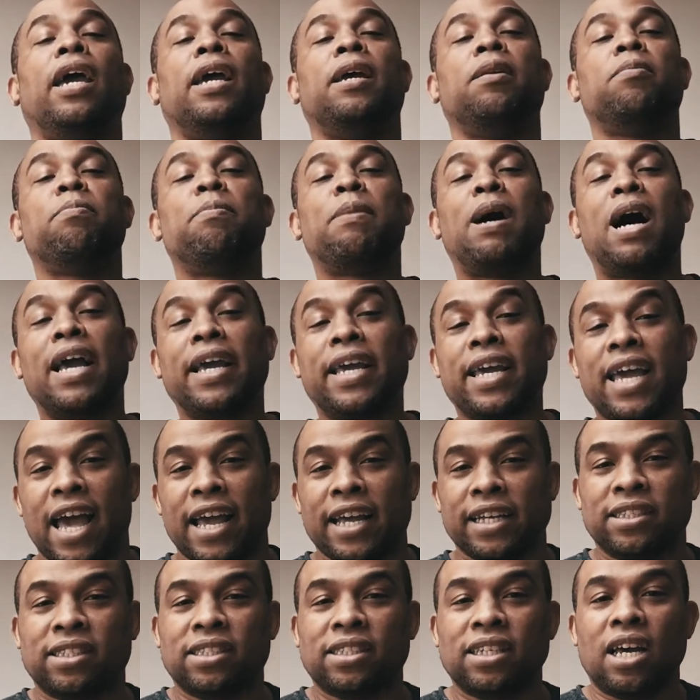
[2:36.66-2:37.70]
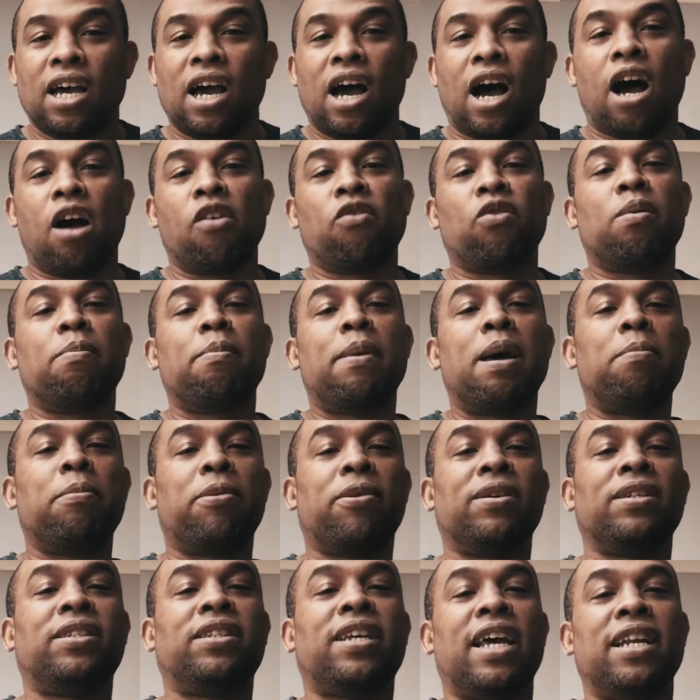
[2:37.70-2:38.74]
In my case, I
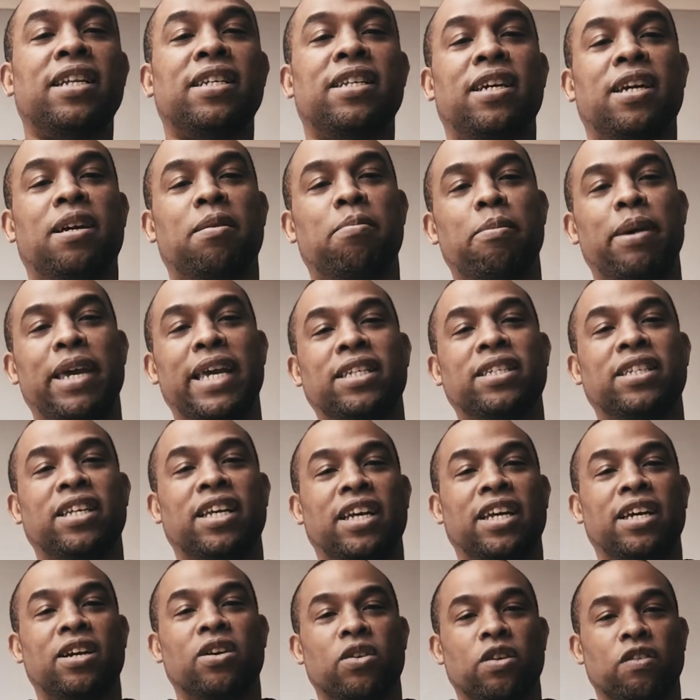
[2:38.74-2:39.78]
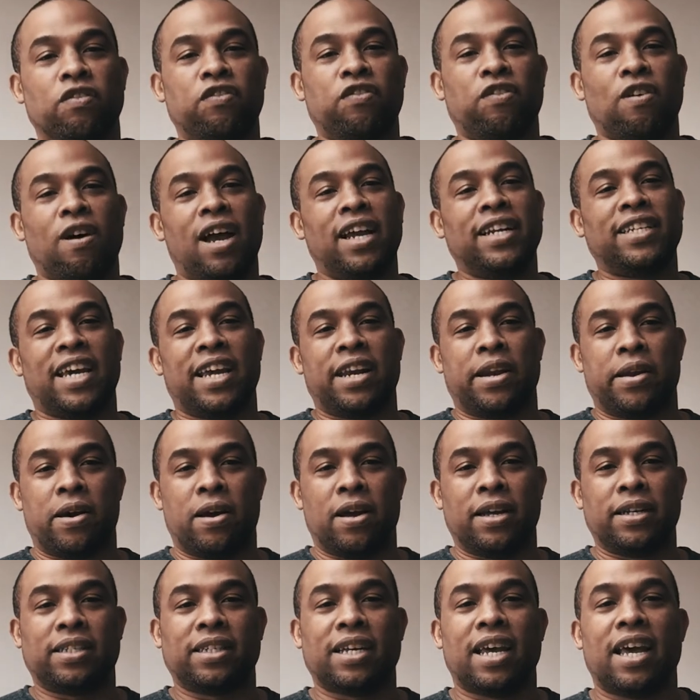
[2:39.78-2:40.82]
remember attending a meeting on a Friday
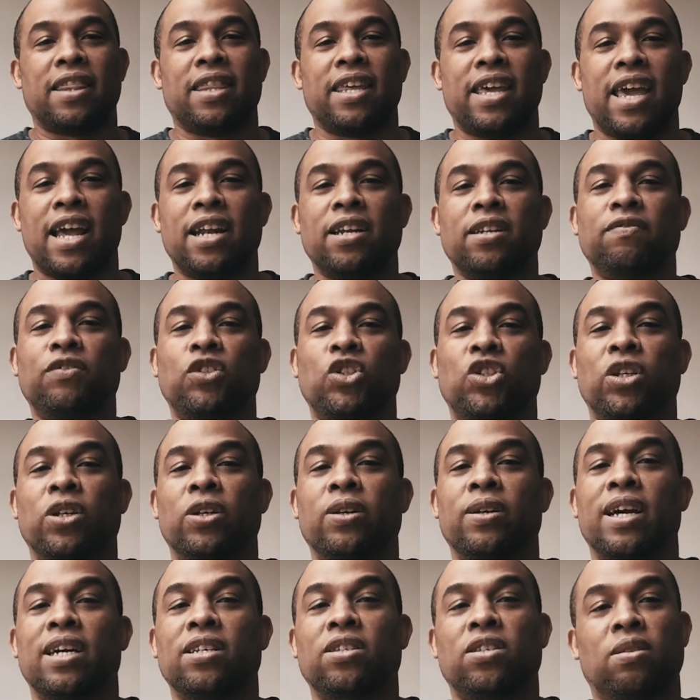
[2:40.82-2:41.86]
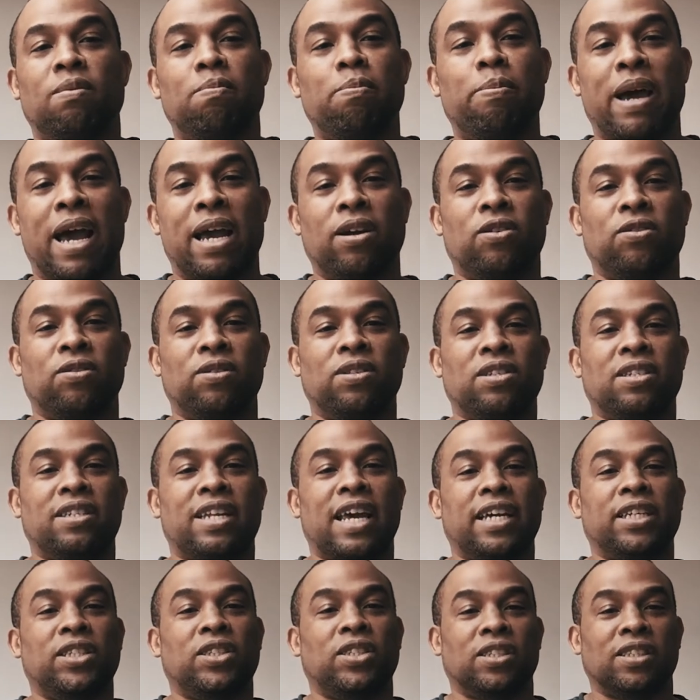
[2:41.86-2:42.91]
night at the end of June at St. Pancras
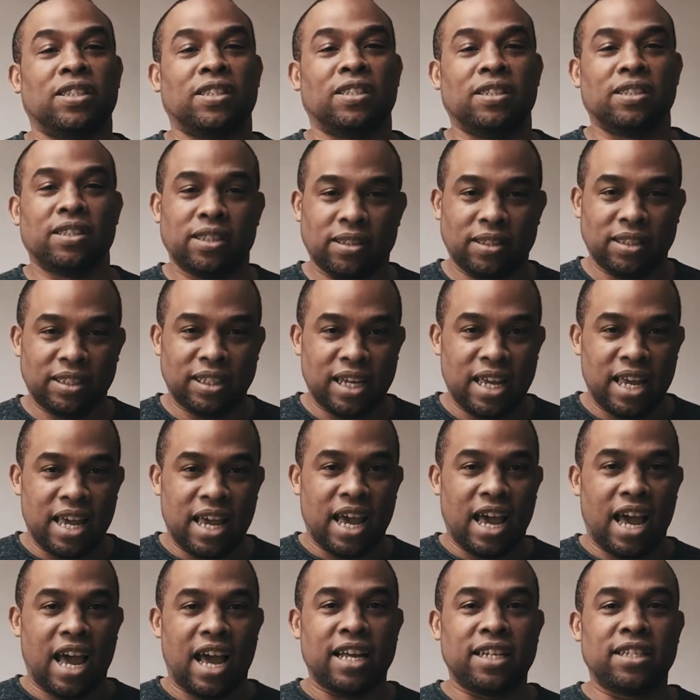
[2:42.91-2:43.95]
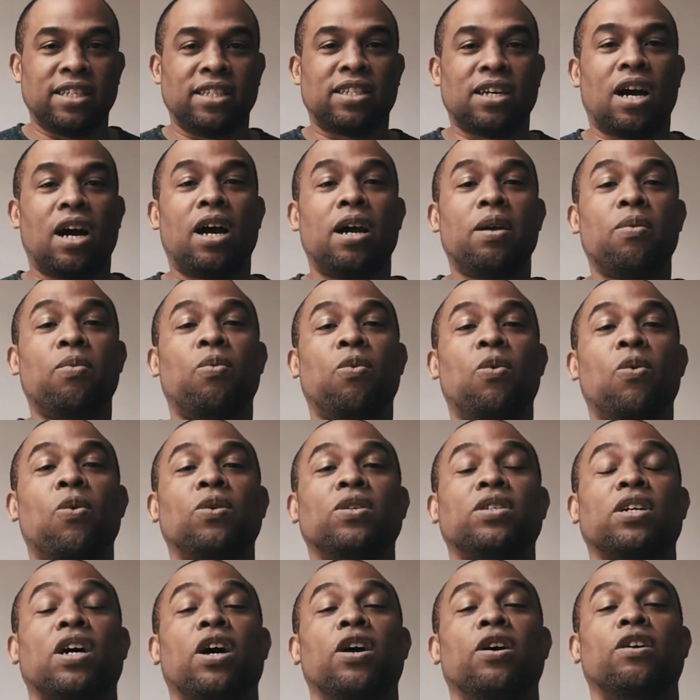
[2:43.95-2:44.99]
Station. And I
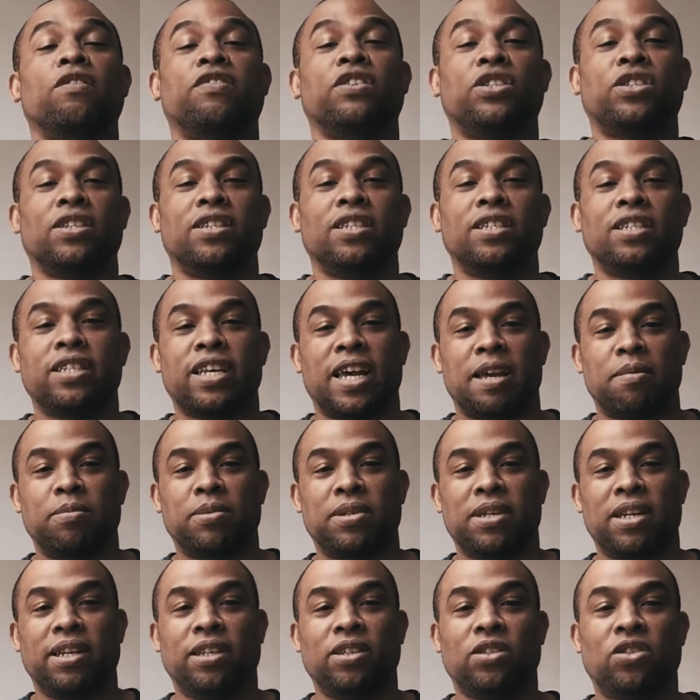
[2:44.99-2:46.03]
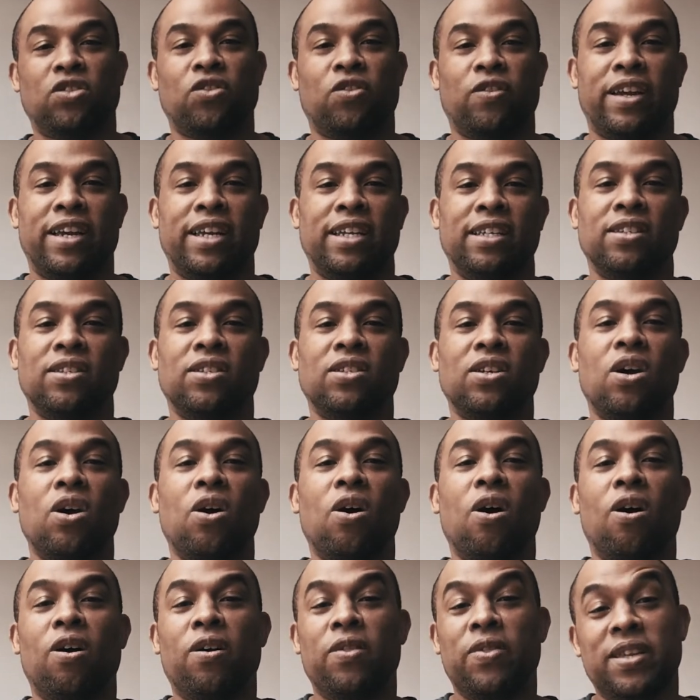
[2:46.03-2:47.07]
walked over to the THAMESLINK screens
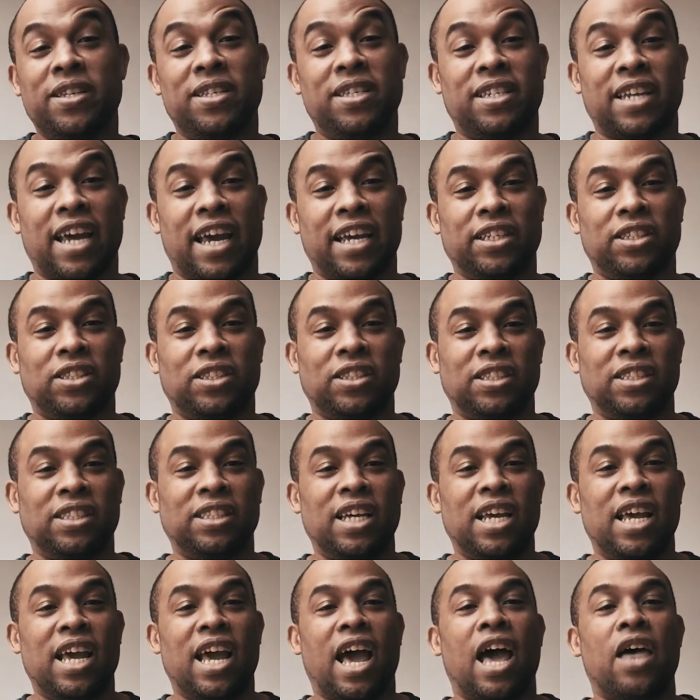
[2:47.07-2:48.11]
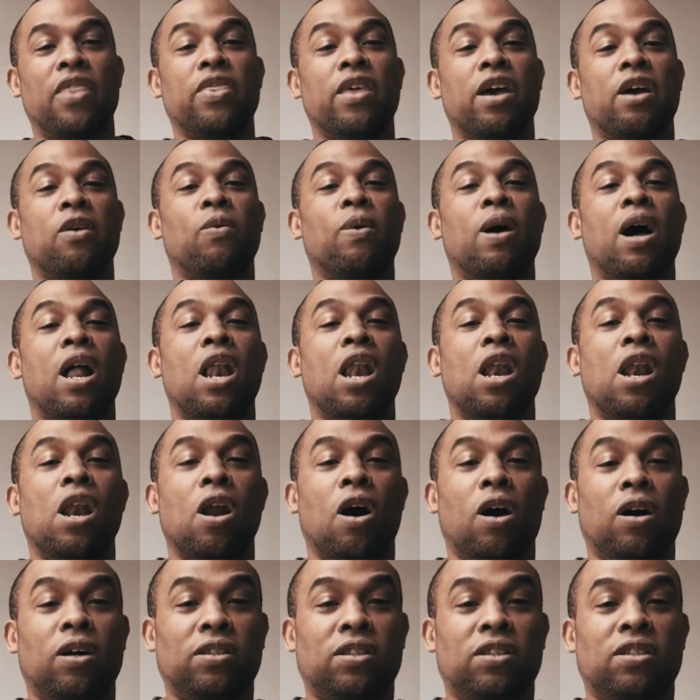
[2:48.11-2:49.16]
on the station, and there were
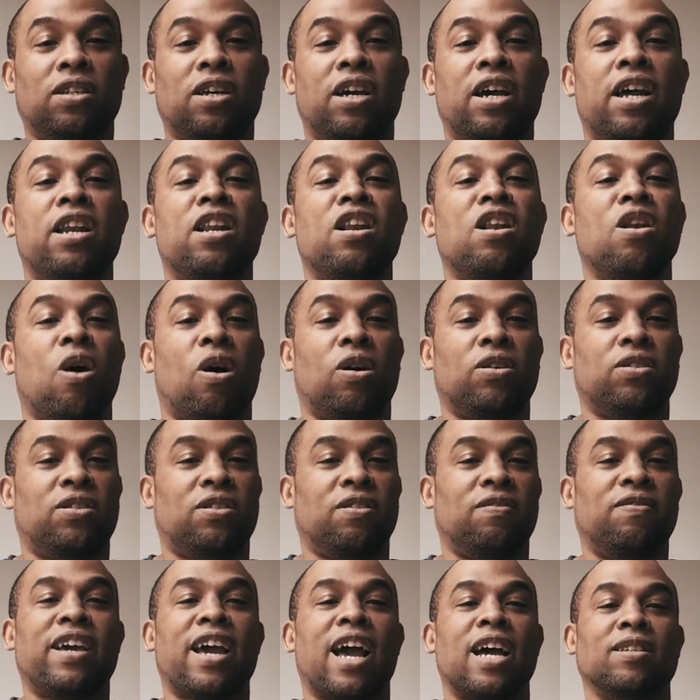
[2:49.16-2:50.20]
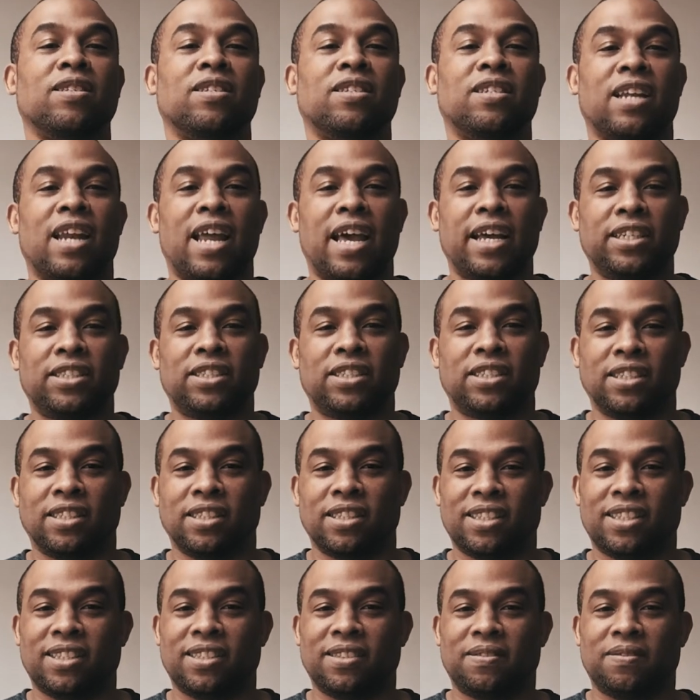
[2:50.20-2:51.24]
lots and lots of
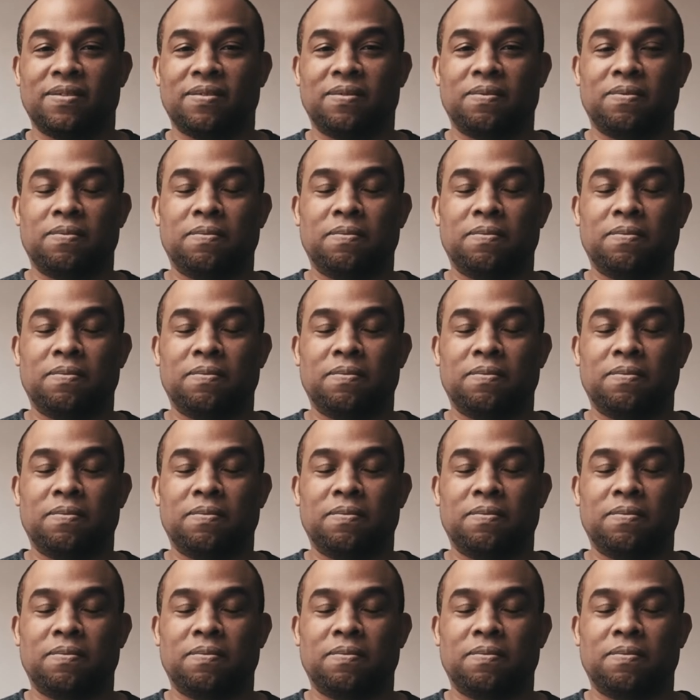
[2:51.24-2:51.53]
cancellations.